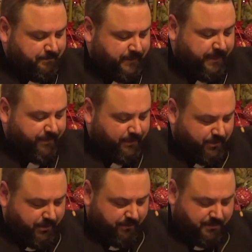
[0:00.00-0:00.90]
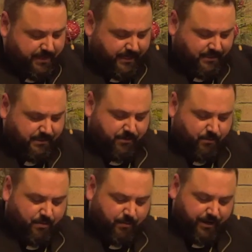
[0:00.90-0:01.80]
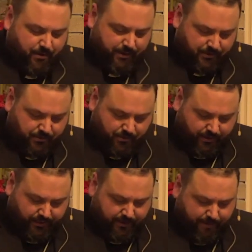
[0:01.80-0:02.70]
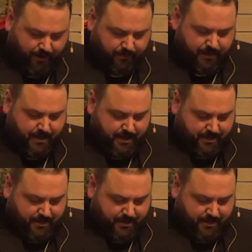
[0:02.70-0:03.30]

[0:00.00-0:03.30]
Given the circumstances and what we know historically about